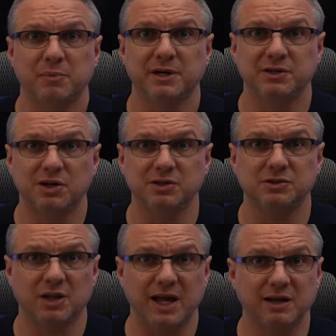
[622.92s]
But it
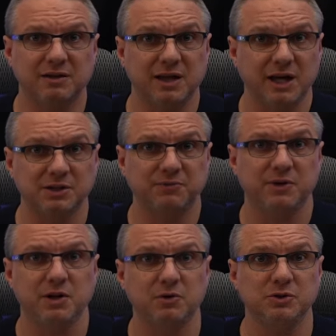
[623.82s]
does lack the
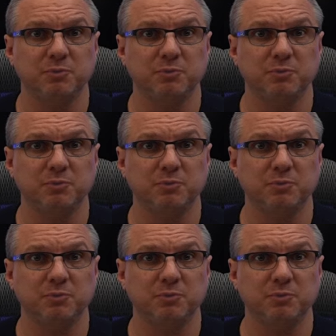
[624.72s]
S-Video